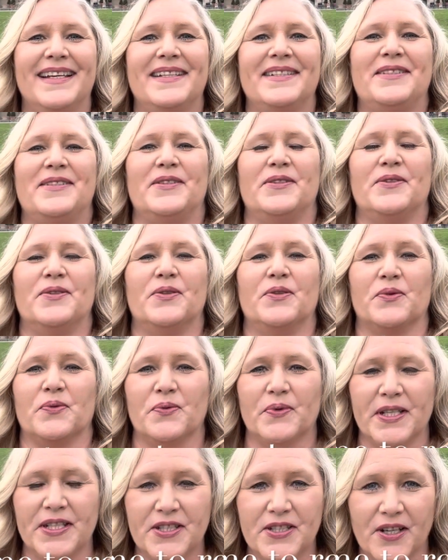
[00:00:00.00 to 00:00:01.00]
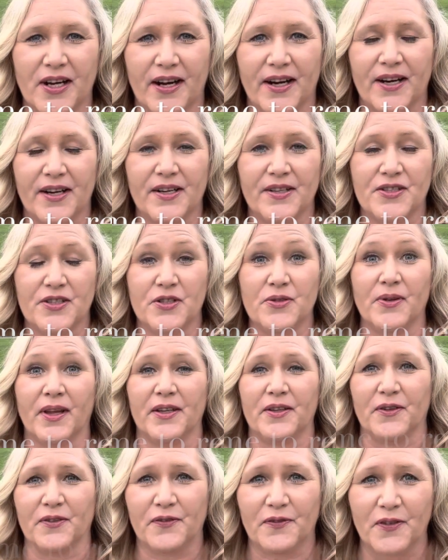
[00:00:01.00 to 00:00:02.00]
to recharge, to let
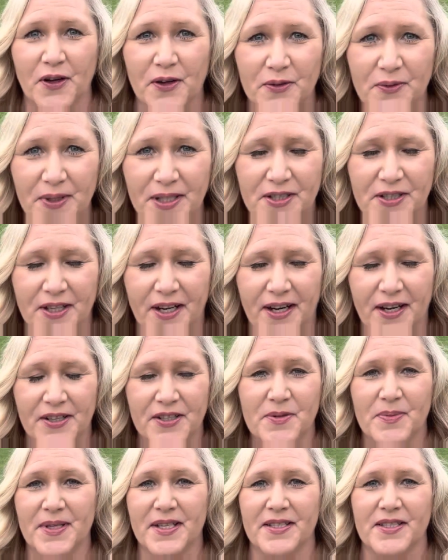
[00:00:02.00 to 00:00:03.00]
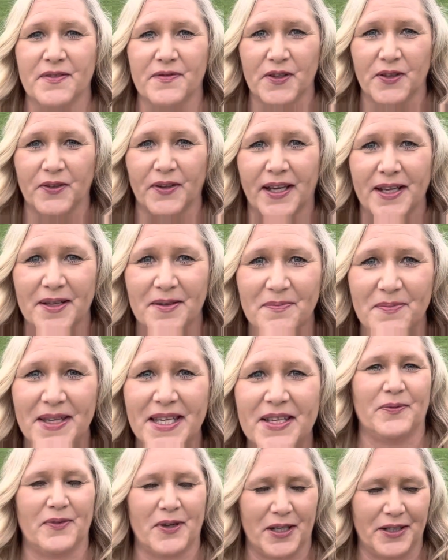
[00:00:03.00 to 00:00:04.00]
your phone recharge, because if you're like
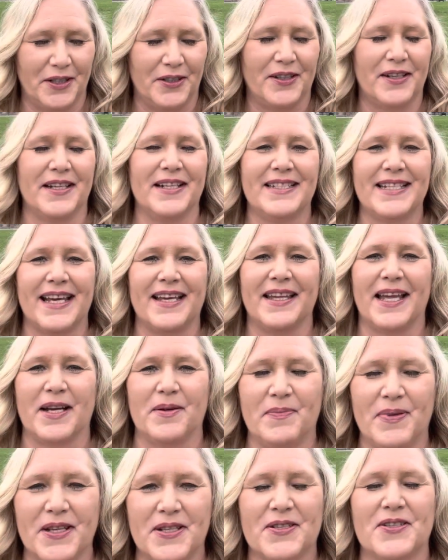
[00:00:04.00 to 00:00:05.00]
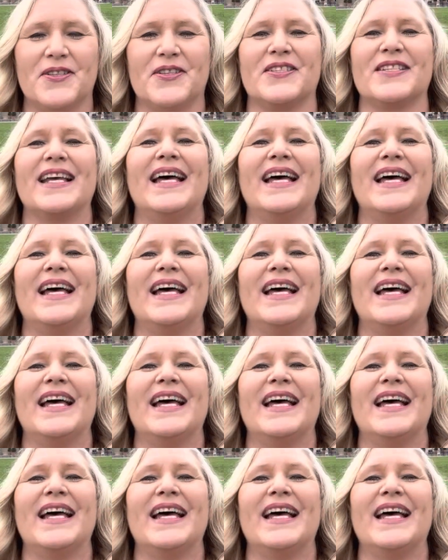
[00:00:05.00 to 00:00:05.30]
me, you're going to take a lot of pictures,